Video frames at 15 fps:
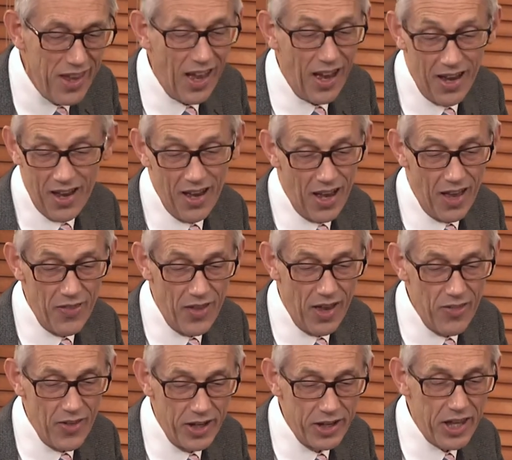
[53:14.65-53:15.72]
Uh, and,
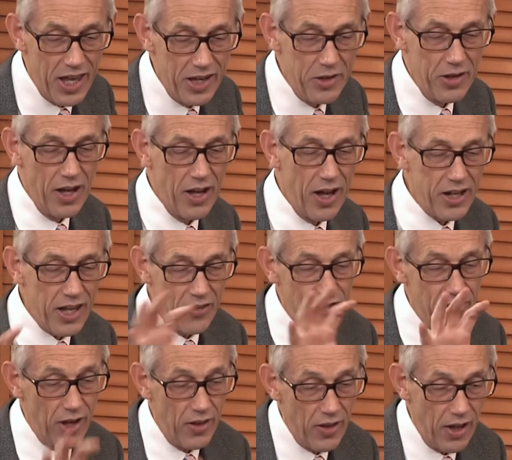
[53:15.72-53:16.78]
and, then again, against
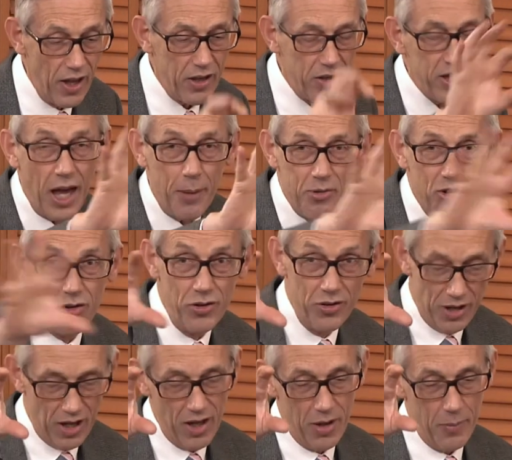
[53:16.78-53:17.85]
another uh,
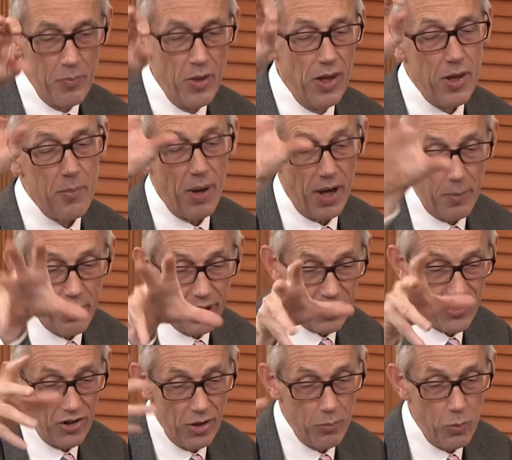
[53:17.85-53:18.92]
caption um, by a
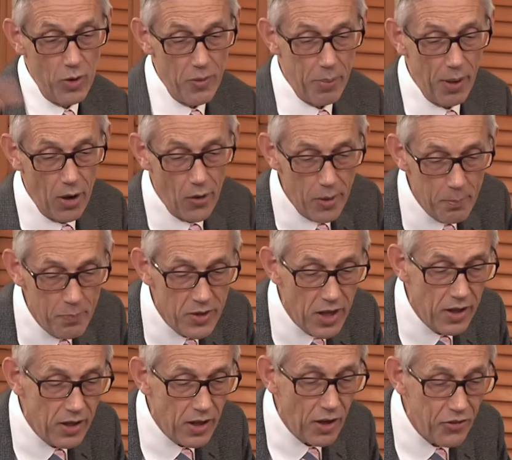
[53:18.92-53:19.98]
picture with a poem,
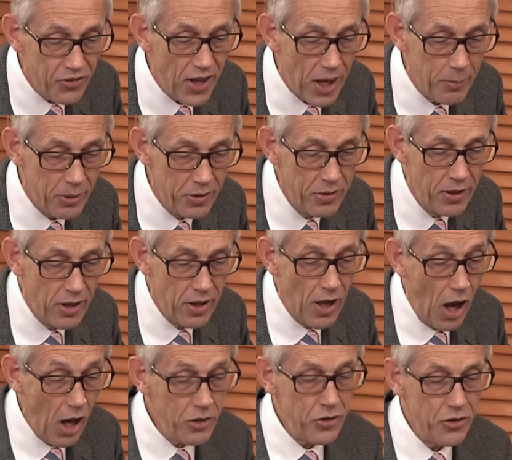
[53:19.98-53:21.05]
a salmon,
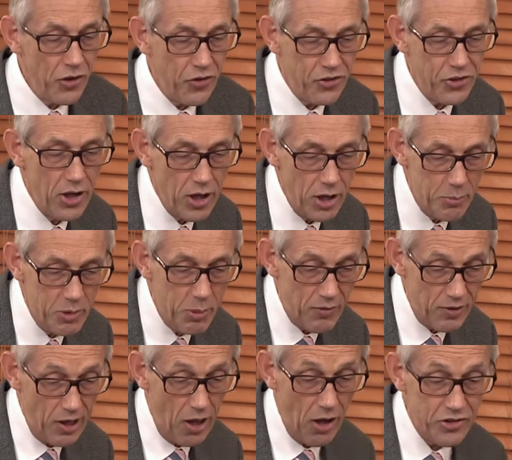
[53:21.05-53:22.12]
undisturbed by
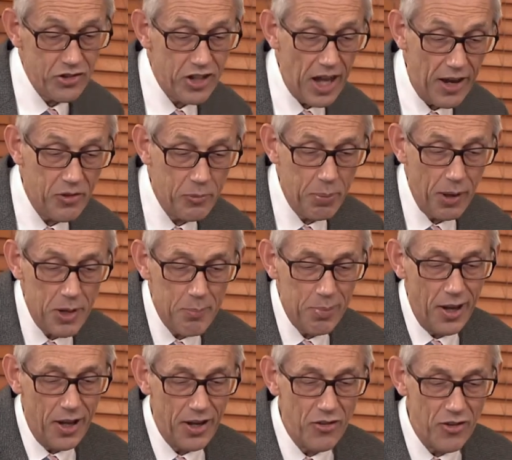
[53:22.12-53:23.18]
the large gas
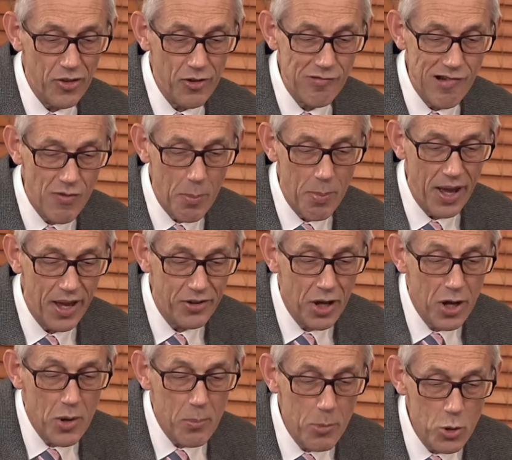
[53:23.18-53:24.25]
pipelines in the riverbed,
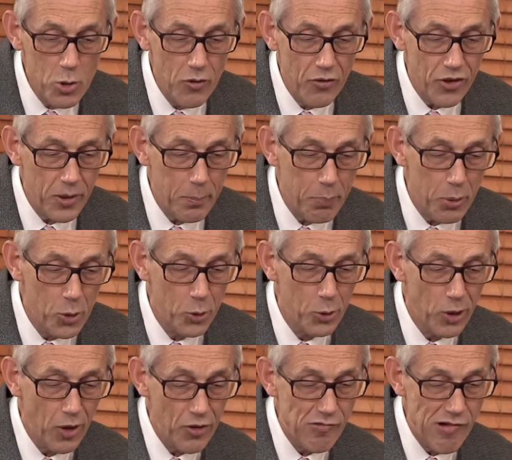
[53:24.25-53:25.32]
moves in a
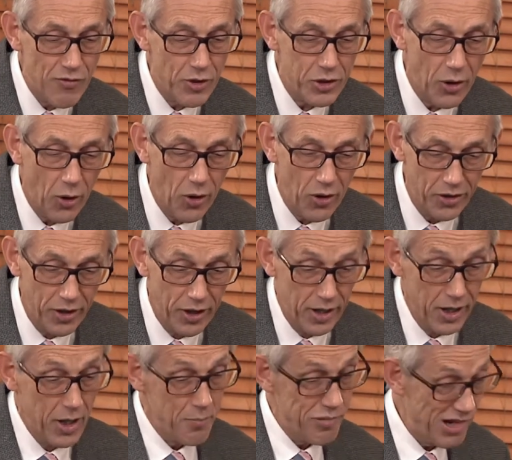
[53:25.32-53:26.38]
pool on the River Don.
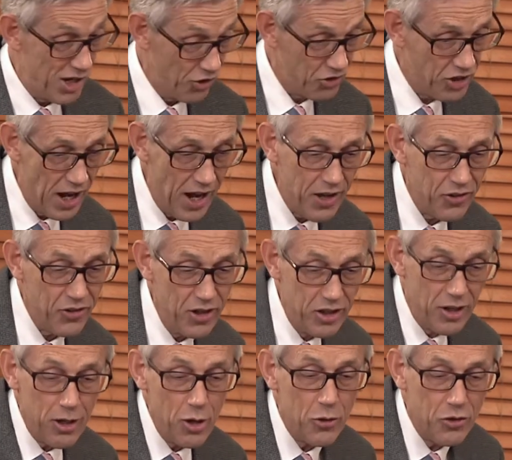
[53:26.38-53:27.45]
British Gas,
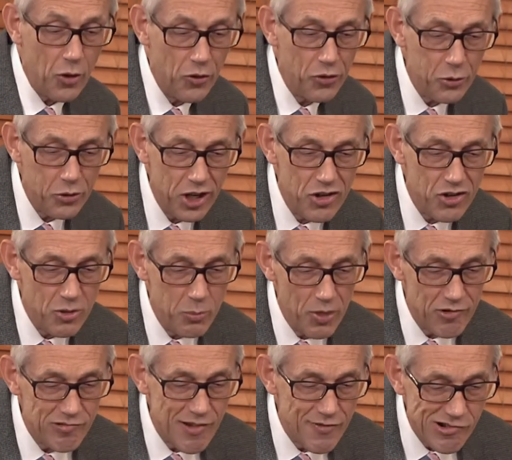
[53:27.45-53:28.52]
in close consultation with
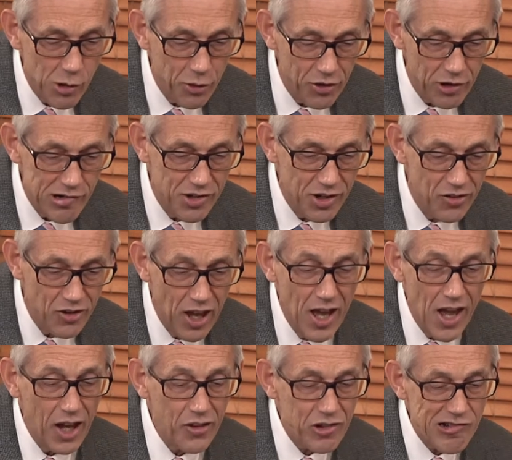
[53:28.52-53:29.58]
the river authorities,
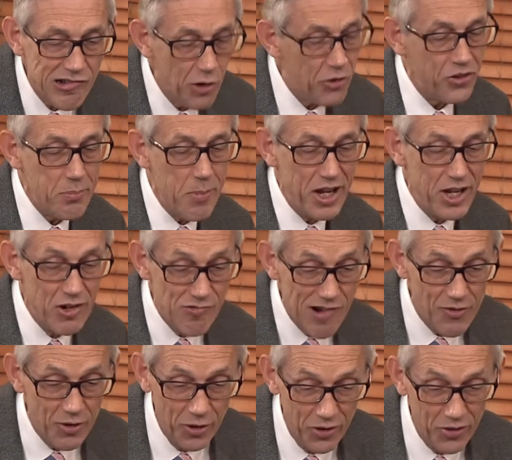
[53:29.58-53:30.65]
has crossed many
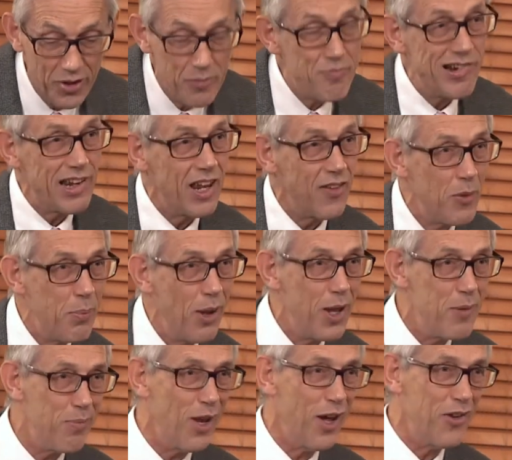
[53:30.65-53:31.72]
rivers in bringing the
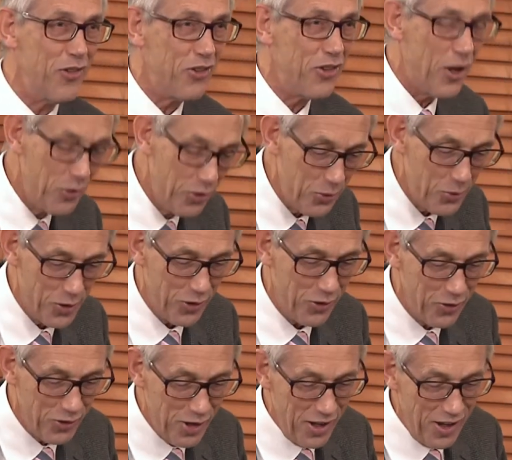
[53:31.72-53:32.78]
pipeline
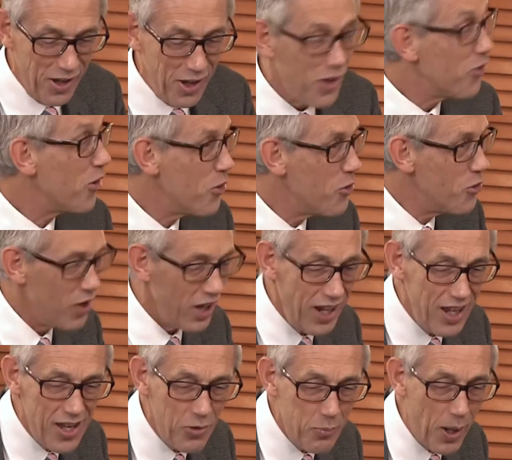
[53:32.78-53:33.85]
southwards. So
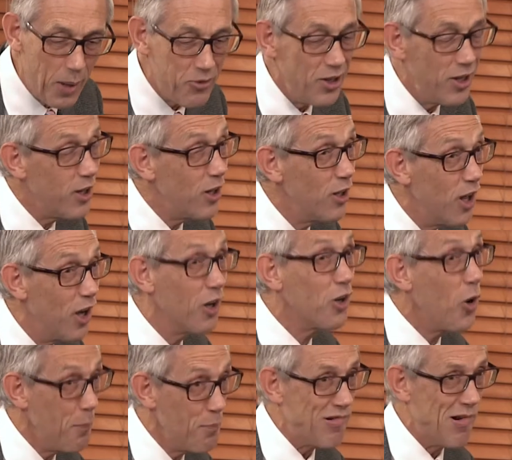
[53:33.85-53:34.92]
he is perhaps a little uh,
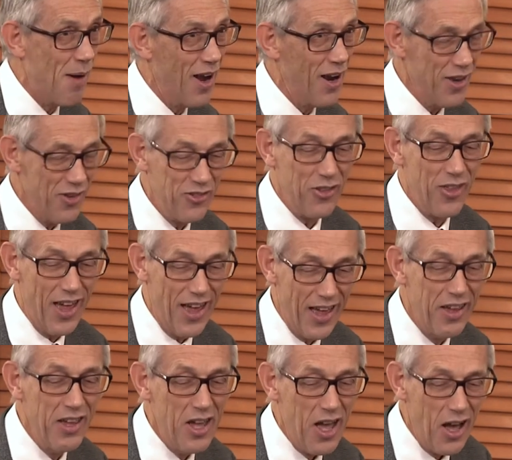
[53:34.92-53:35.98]
compromised there
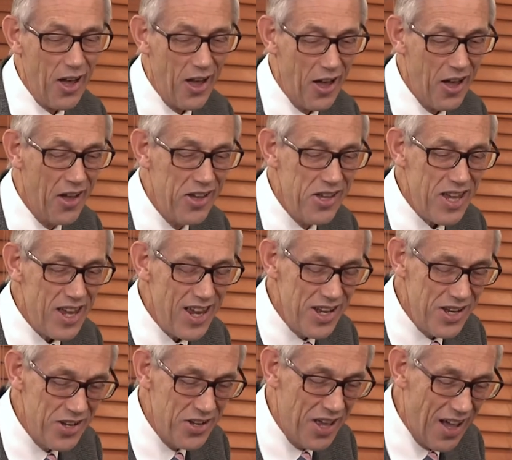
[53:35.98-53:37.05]
uh,
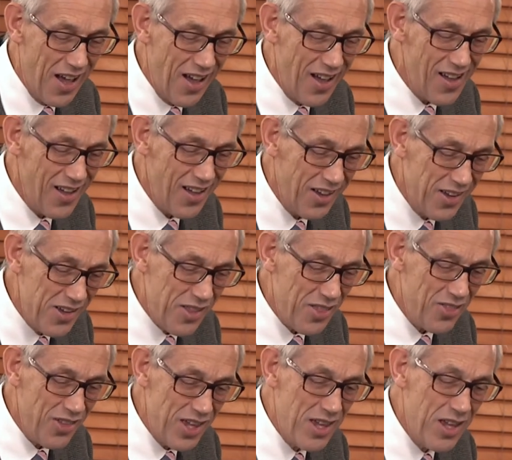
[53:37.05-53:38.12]
in uh,
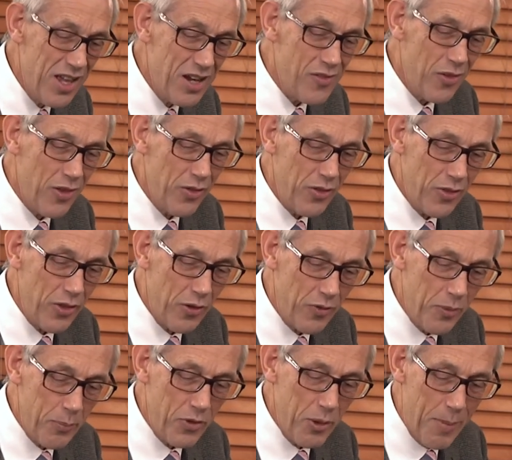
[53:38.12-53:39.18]
the, the,
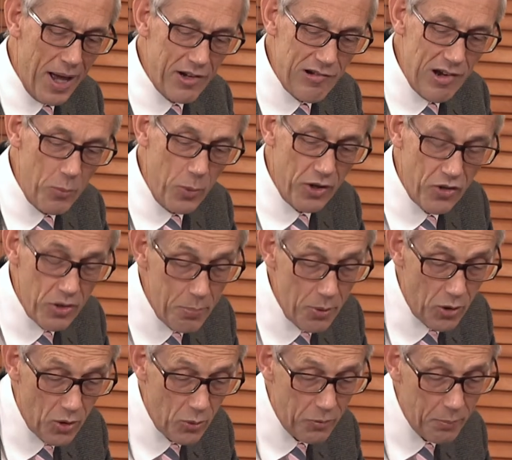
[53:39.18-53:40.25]
the, the, manner in which the
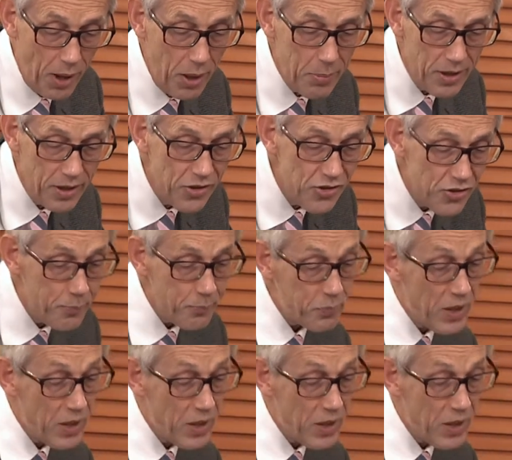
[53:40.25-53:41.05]
book was published.